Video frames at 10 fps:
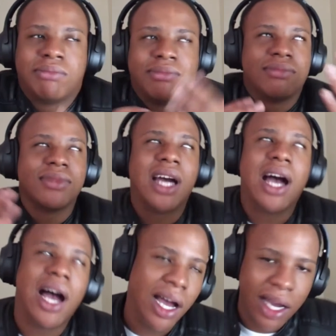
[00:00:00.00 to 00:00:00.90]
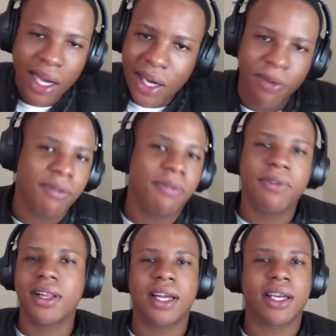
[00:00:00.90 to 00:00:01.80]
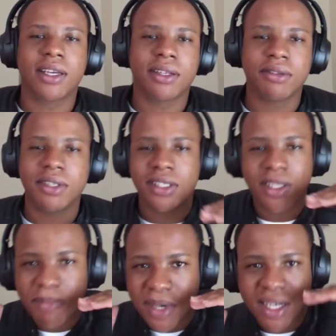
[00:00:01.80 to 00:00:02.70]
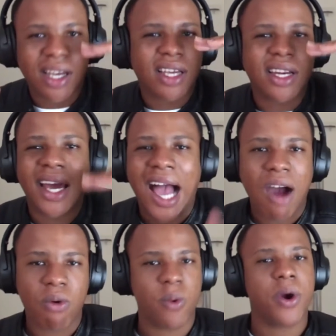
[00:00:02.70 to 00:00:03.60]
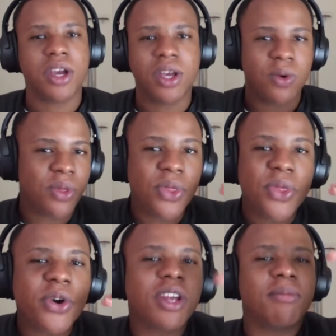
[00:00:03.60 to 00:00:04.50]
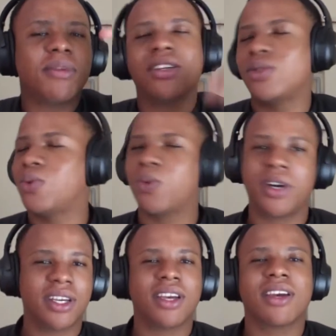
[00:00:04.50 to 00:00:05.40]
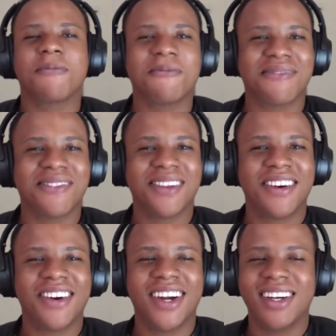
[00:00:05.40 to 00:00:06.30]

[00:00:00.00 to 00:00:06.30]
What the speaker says: nah, I don't feel like it. Just spend like an hour working with 30 minutes working, right?